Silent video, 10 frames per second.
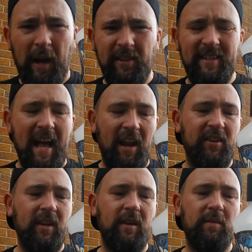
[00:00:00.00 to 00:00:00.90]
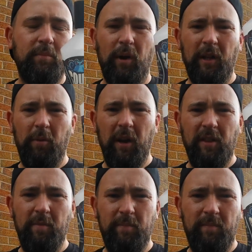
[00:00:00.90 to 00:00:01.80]
as said, probably one of
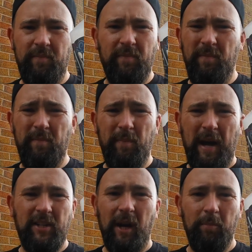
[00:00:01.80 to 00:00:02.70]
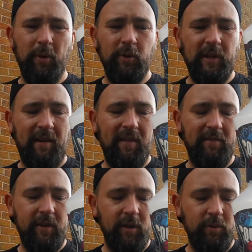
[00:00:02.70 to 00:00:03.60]
the best shampoos I've
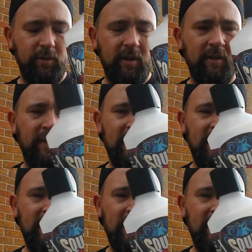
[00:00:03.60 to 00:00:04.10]
ever used.